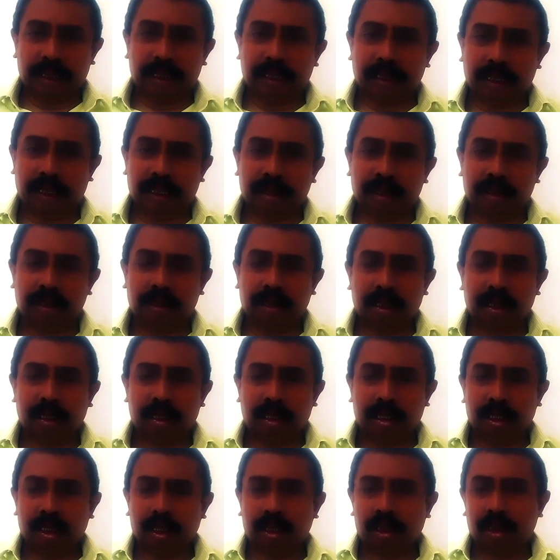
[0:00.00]
region,
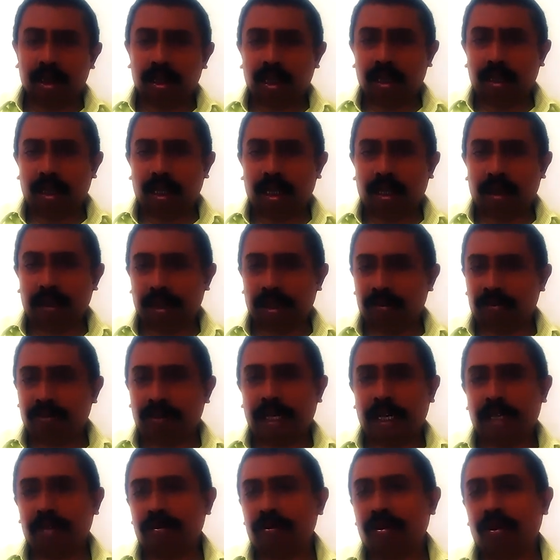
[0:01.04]
are
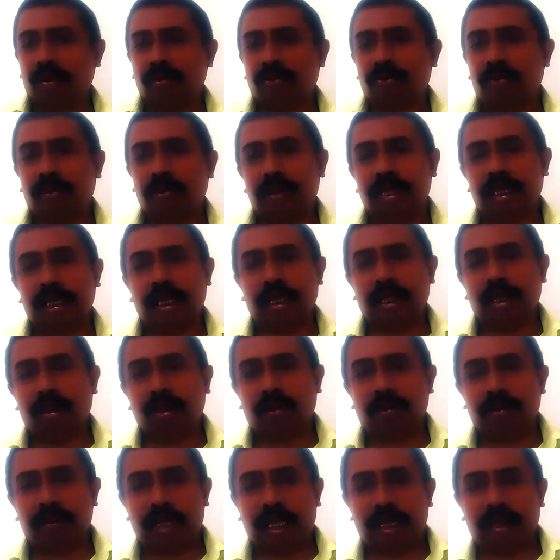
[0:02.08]
refrain from speaking
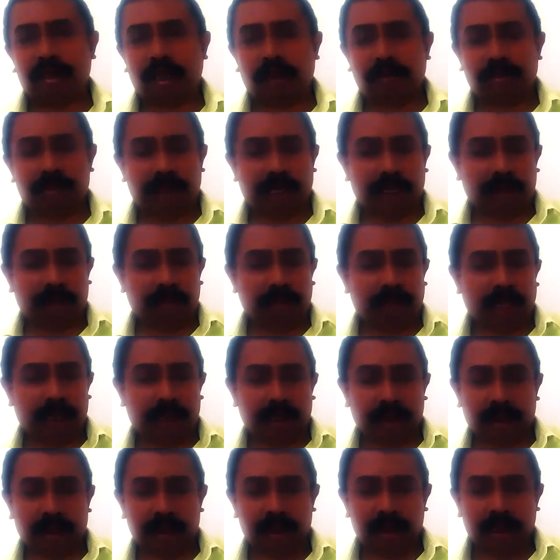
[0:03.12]
of that subject
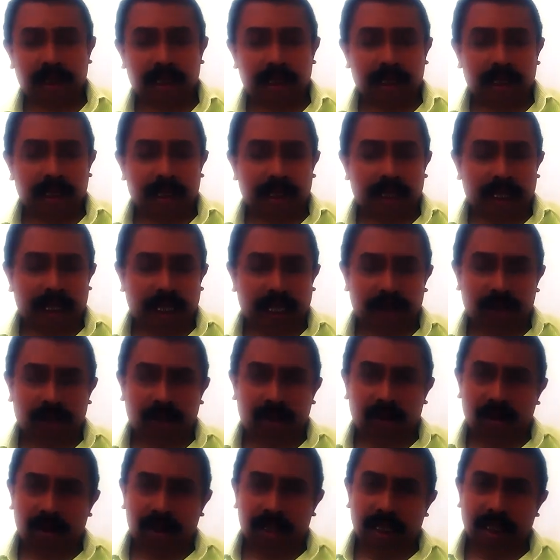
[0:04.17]
matter.
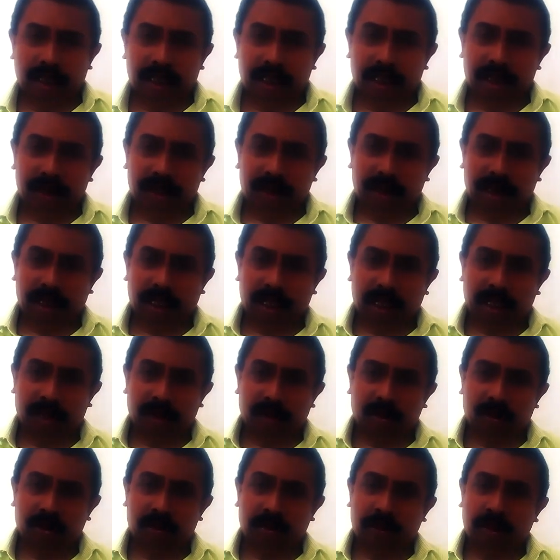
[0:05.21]
Actually, this
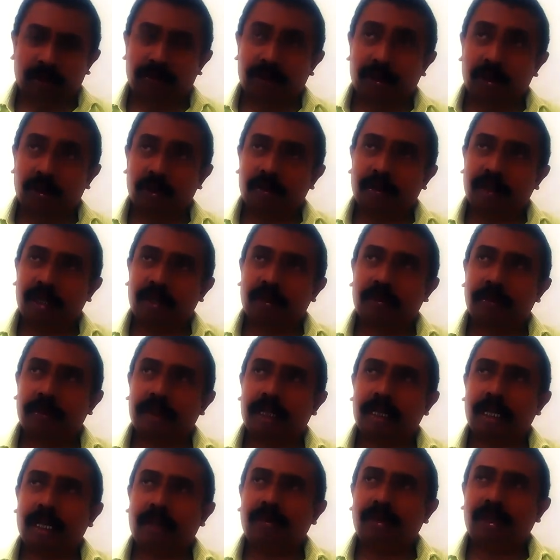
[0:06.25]
group of humans
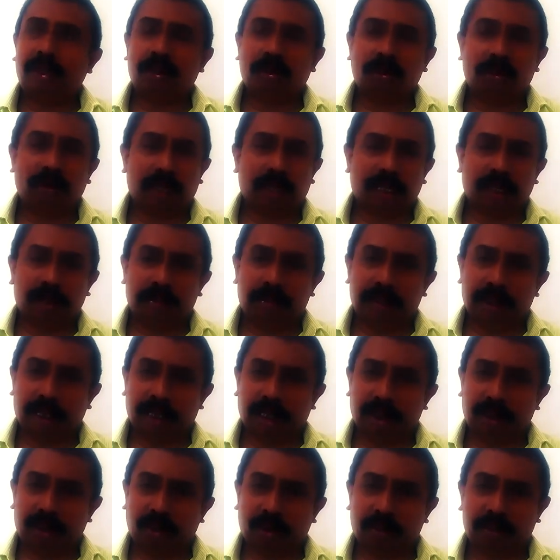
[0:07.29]
become eunuchs
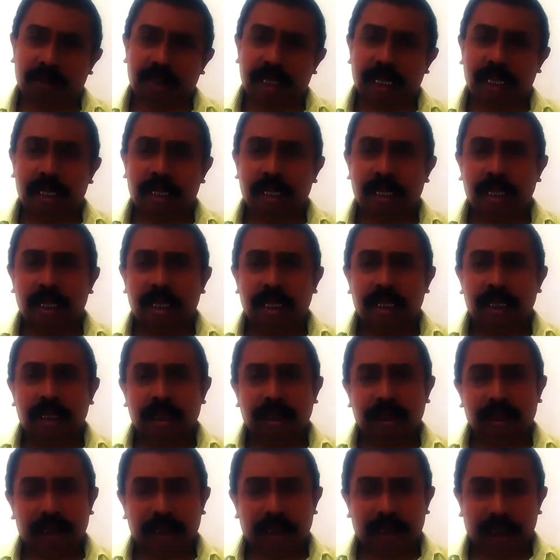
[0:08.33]
because of their
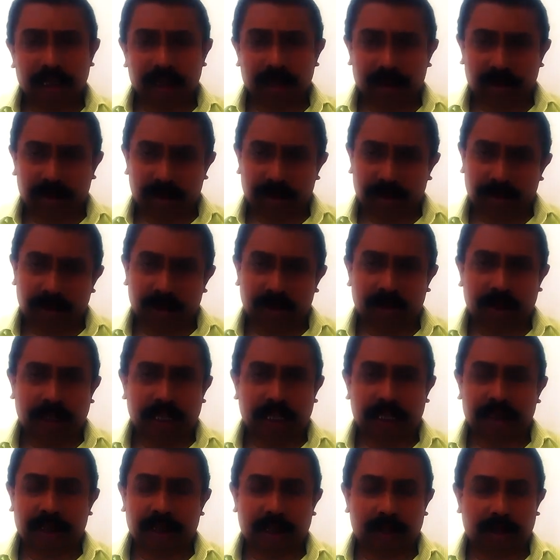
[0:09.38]
genus
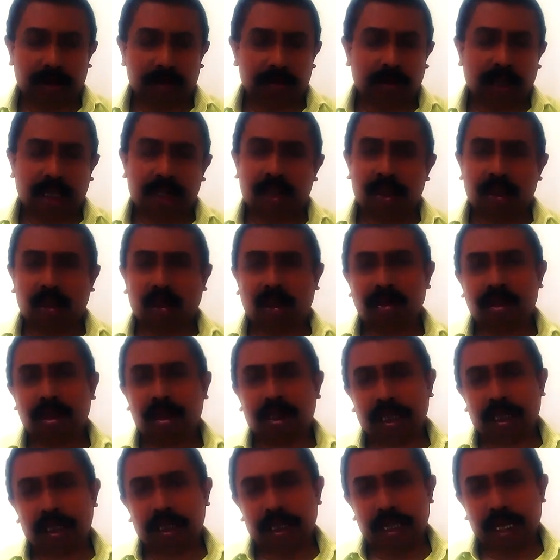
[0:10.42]
mutation, but
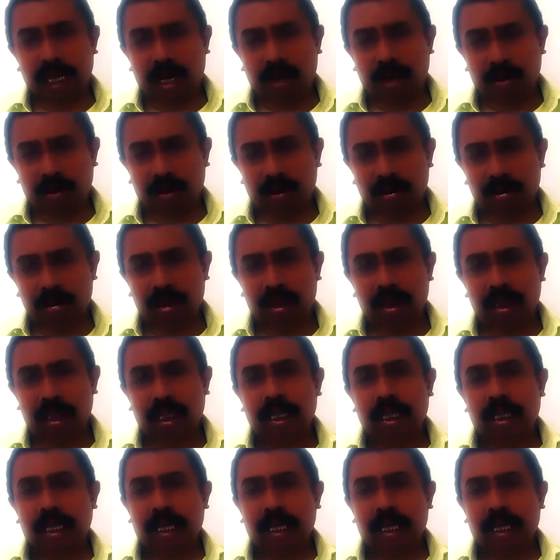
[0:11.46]
not their own